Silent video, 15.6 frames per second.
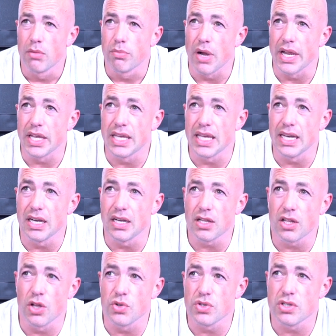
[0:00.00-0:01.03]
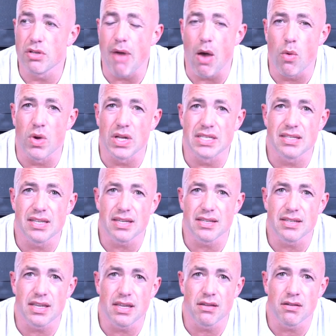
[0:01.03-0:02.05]
Probably get close to about
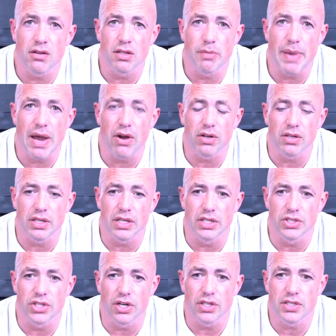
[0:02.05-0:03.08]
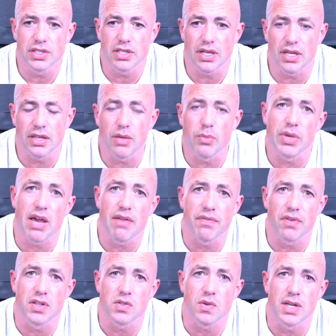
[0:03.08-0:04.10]
160 on the power cleaning jerks, and then we got
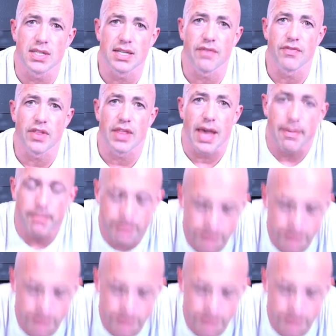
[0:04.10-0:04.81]
front squats after that.